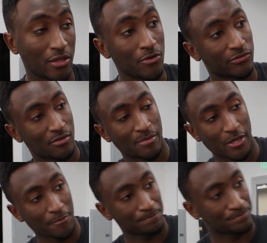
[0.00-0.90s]
It used to
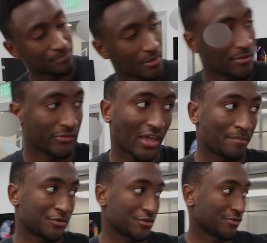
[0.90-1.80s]
be these
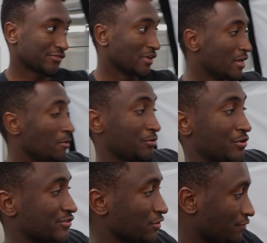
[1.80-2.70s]
apertures, which
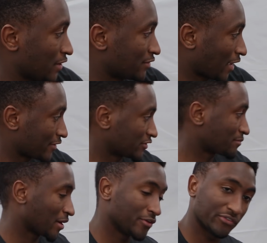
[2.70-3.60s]
are still fantastic,
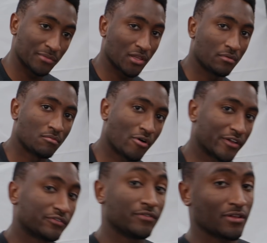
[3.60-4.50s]
but I use them a little bit more
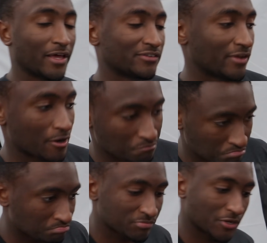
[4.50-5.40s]
as fill lights now.
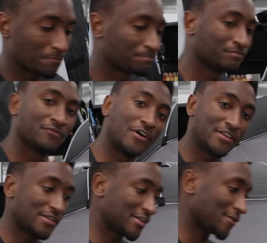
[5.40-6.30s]
So fun
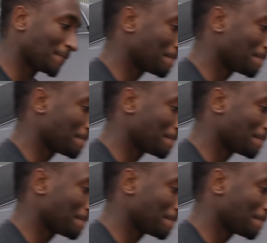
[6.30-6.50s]
detail.